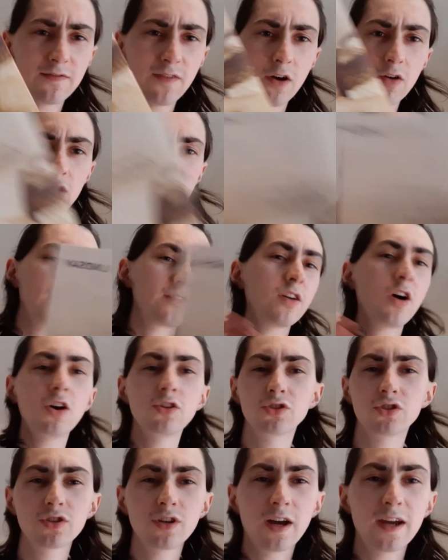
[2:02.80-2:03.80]
very long. It's
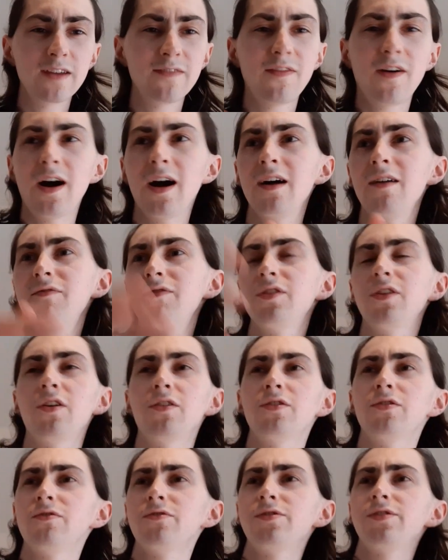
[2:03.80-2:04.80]
195.
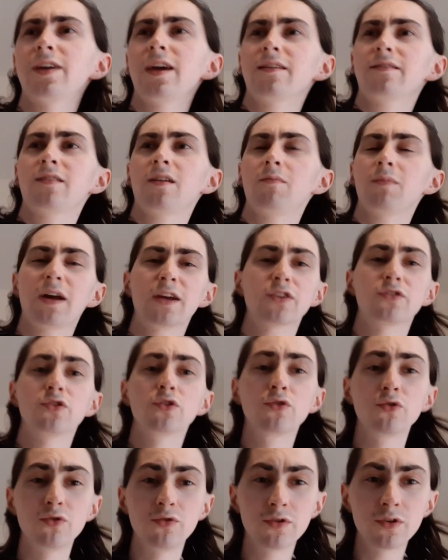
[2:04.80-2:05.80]
You get some like
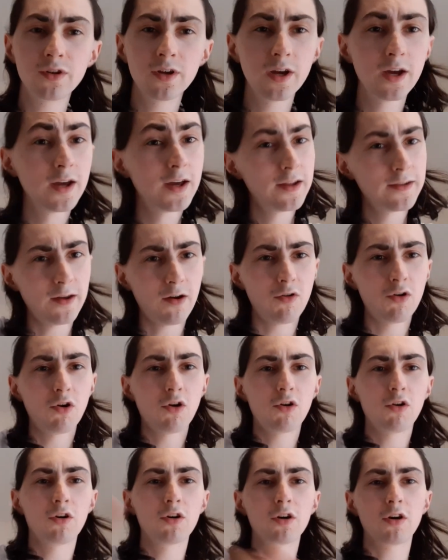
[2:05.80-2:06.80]
Dune. They're a
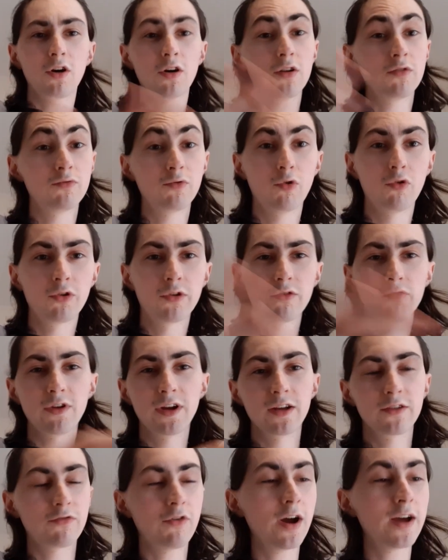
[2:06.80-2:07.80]
lot longer, and Lord of the
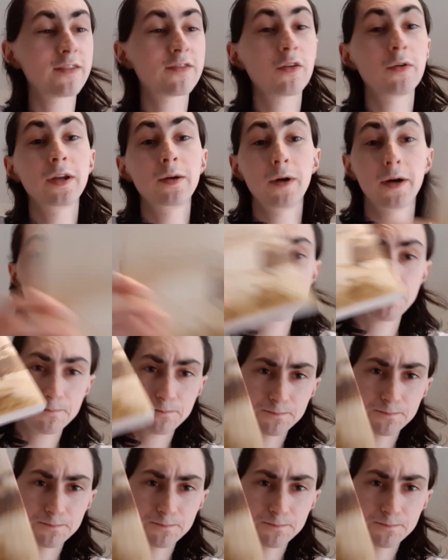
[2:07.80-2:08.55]
Rings, right? So anyway,